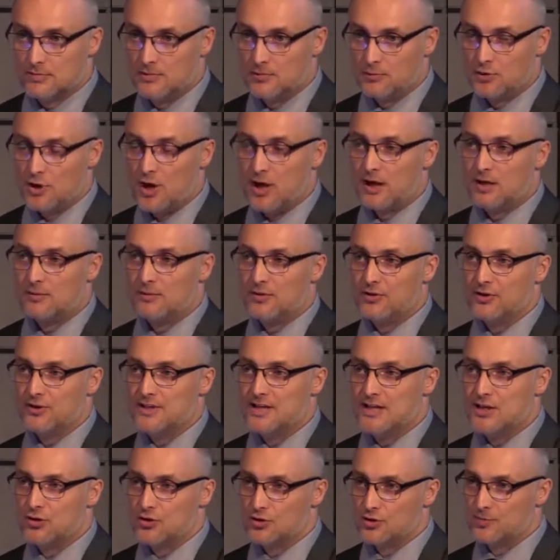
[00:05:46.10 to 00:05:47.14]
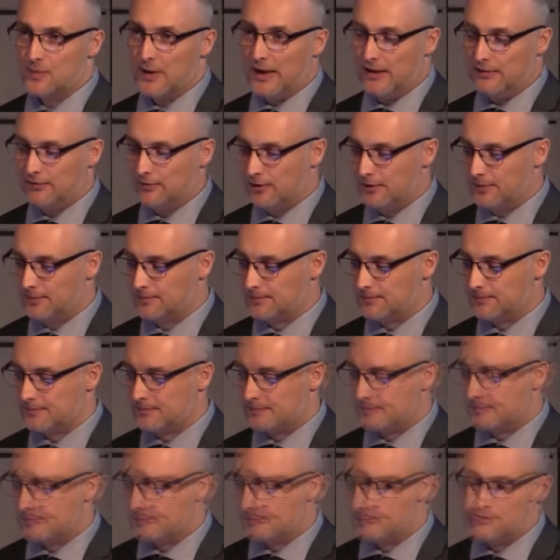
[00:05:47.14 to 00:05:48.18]
We're talking about the teacher's behavior.
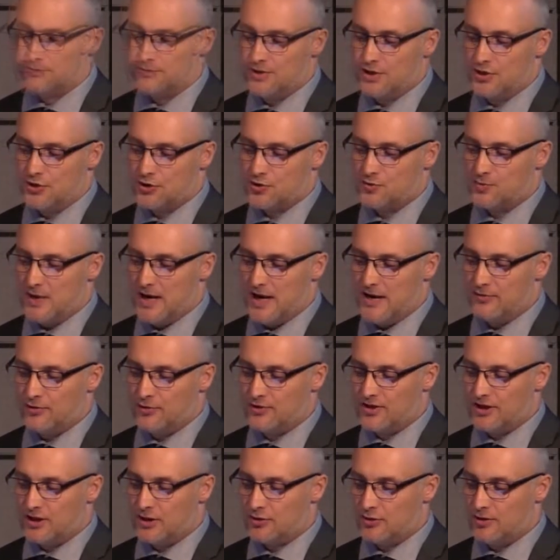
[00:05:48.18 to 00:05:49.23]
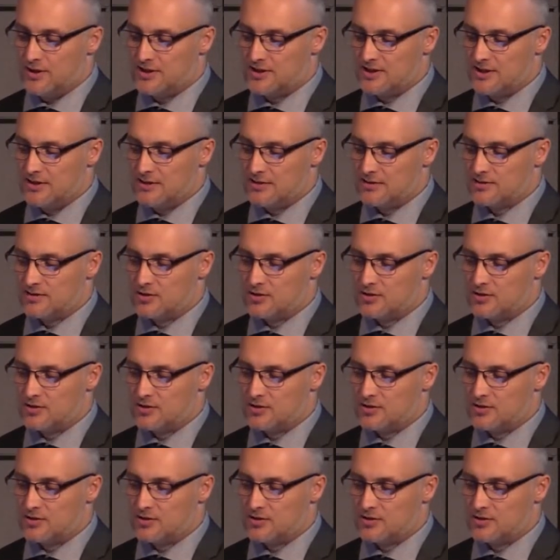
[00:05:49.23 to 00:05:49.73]
Teacher's behavior is increasing,